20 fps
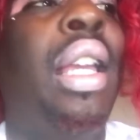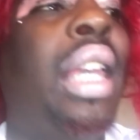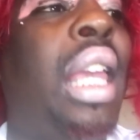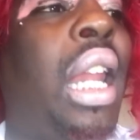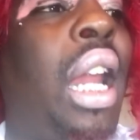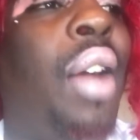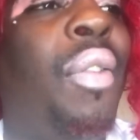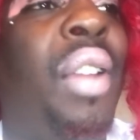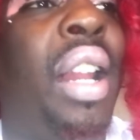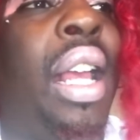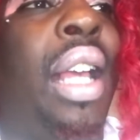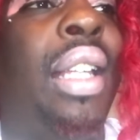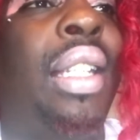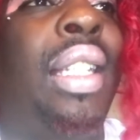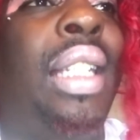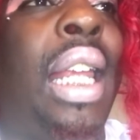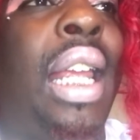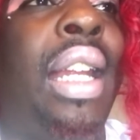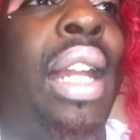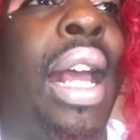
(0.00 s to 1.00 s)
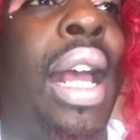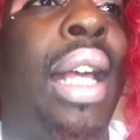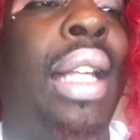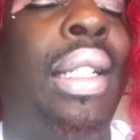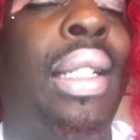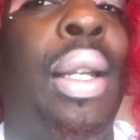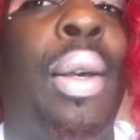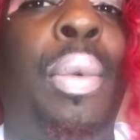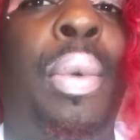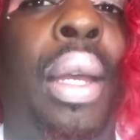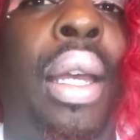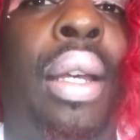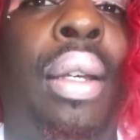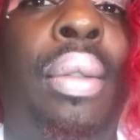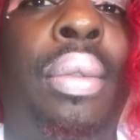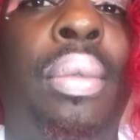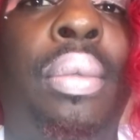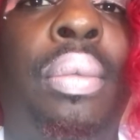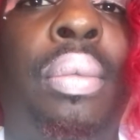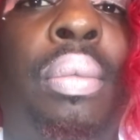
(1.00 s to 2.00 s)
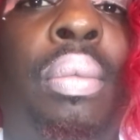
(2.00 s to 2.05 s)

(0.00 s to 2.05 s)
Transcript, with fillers: Get up there and sit down somewhere.